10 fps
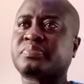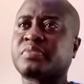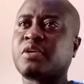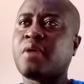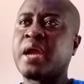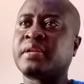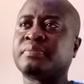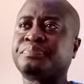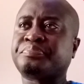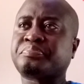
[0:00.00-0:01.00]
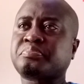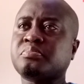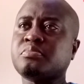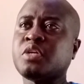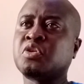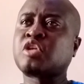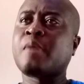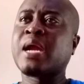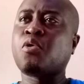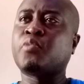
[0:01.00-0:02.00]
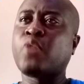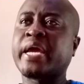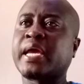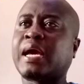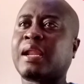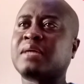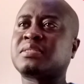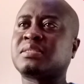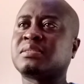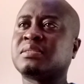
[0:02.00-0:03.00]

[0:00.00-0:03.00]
Right. We'll talk about working class,